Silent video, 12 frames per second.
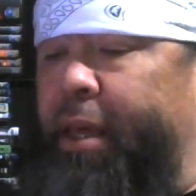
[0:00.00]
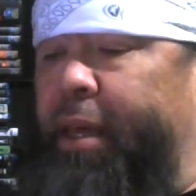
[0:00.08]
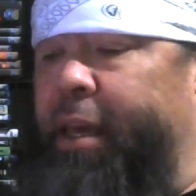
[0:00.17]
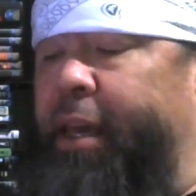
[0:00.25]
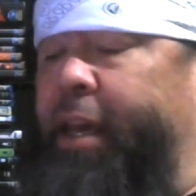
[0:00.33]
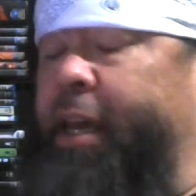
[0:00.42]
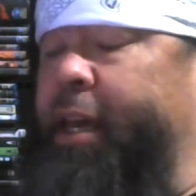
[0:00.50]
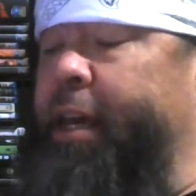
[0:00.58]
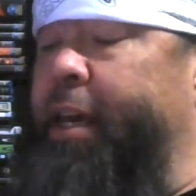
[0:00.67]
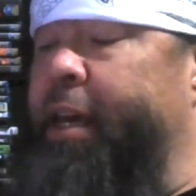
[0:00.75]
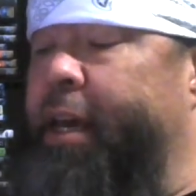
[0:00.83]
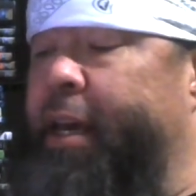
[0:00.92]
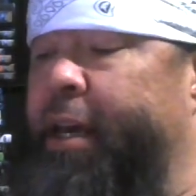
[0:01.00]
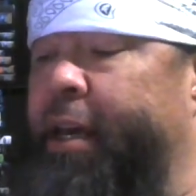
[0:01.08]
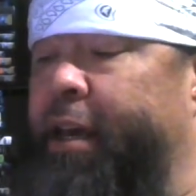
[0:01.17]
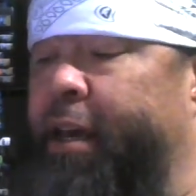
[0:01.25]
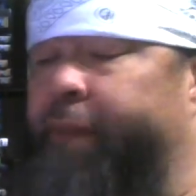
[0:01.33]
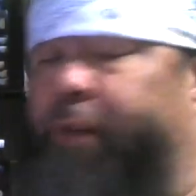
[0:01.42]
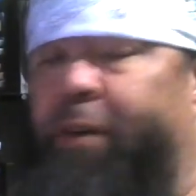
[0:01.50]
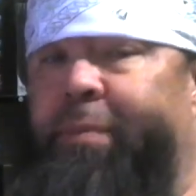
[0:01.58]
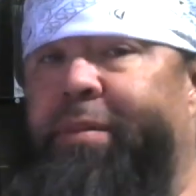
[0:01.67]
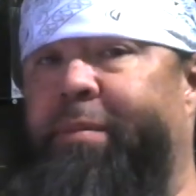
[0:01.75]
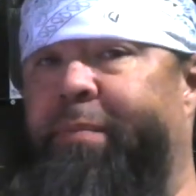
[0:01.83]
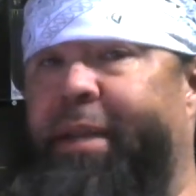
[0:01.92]
he
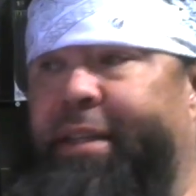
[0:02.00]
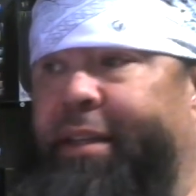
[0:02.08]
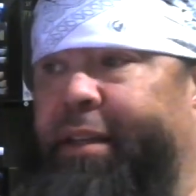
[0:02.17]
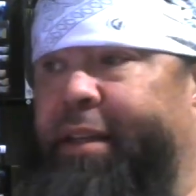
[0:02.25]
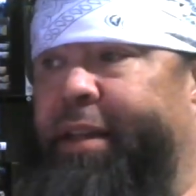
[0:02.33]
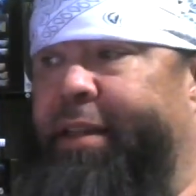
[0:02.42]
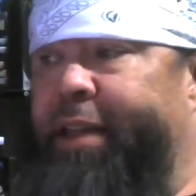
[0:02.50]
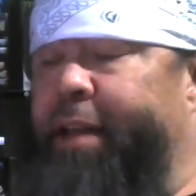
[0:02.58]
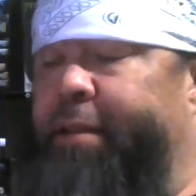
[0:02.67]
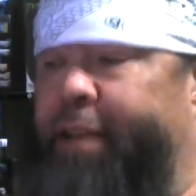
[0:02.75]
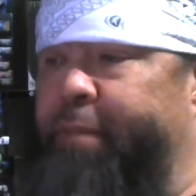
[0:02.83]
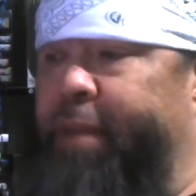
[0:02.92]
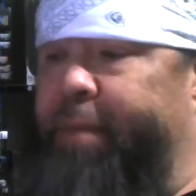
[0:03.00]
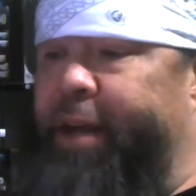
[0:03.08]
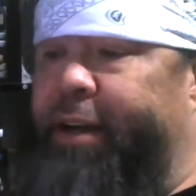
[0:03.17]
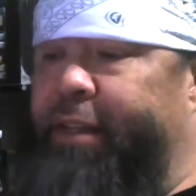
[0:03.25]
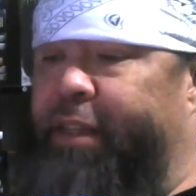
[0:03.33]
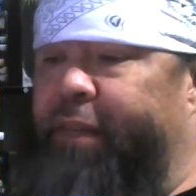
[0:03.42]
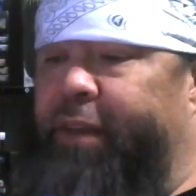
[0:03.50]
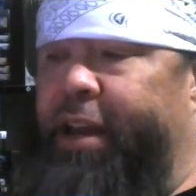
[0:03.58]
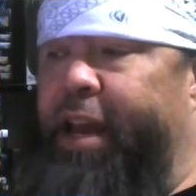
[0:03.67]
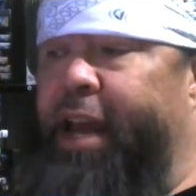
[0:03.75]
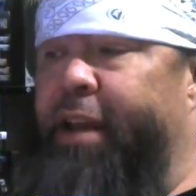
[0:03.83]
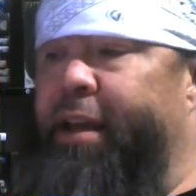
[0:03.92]
informs them basically that they did meet back in
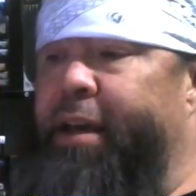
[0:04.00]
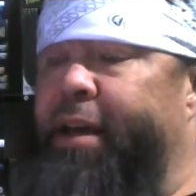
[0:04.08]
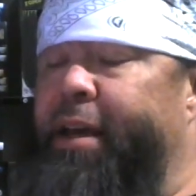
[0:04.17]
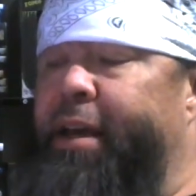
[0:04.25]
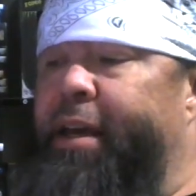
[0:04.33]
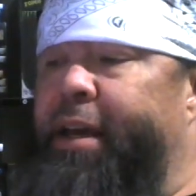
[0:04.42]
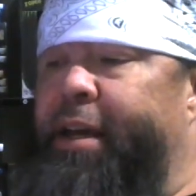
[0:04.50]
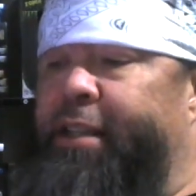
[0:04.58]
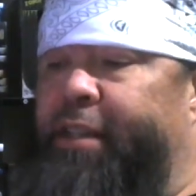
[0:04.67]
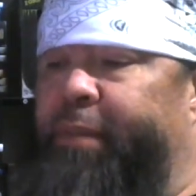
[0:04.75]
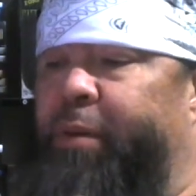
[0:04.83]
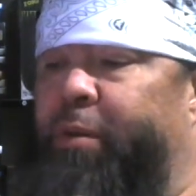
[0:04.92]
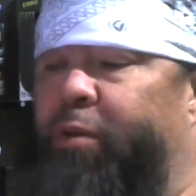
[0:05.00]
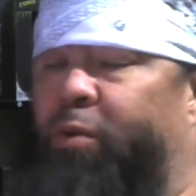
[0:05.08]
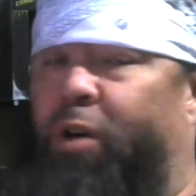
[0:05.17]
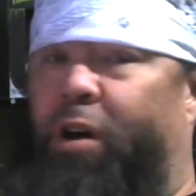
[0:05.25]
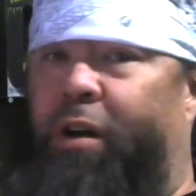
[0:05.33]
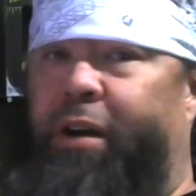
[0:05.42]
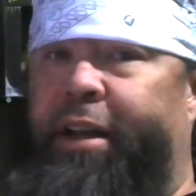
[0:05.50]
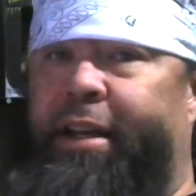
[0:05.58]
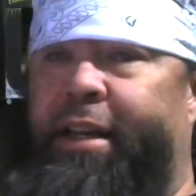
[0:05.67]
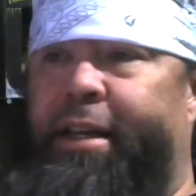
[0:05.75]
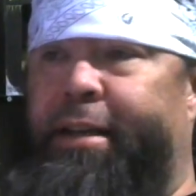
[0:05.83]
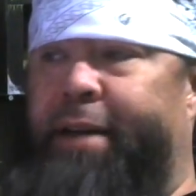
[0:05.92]
78 and something went wrong, and
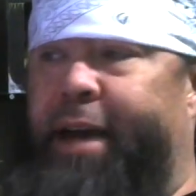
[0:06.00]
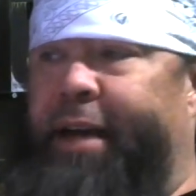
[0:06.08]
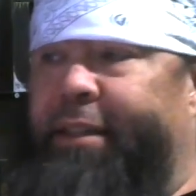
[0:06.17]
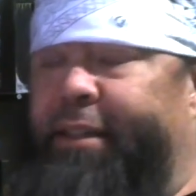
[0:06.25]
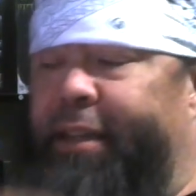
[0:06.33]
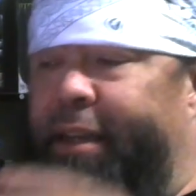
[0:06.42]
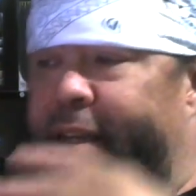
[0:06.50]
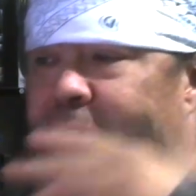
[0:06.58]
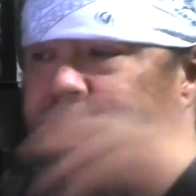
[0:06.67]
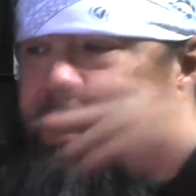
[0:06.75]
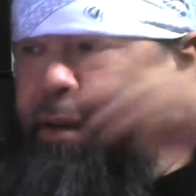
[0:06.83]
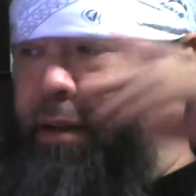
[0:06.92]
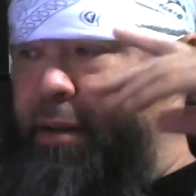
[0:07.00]
he accidentally